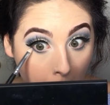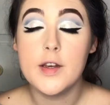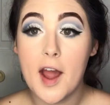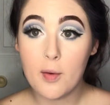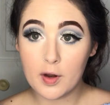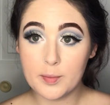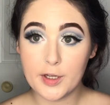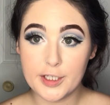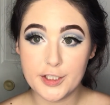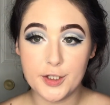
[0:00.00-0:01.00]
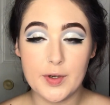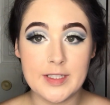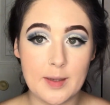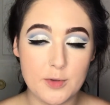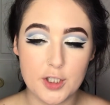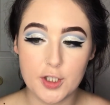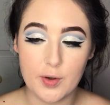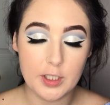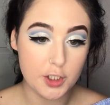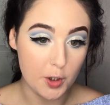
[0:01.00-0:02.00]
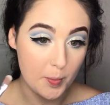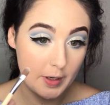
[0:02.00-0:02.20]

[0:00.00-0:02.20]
Now what I'm going to do is I'm just going to